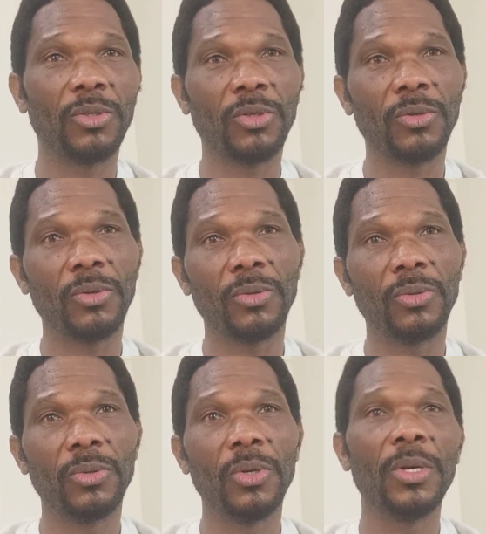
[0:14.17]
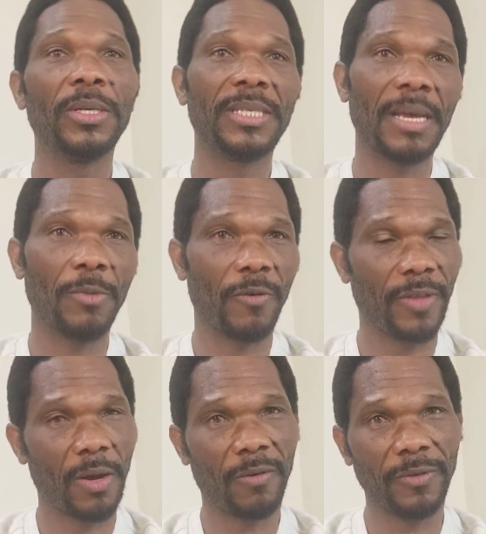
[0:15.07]
to some of
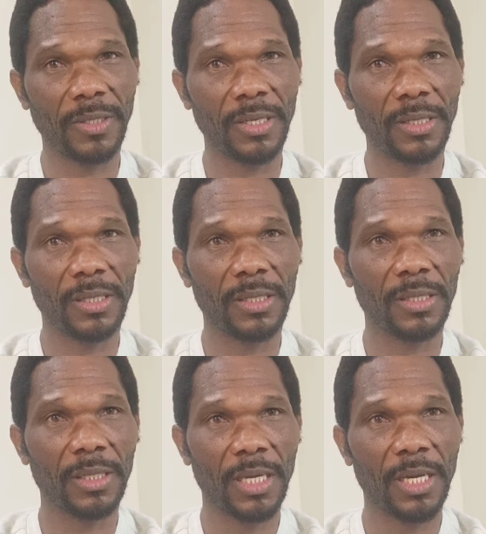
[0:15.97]
the offices.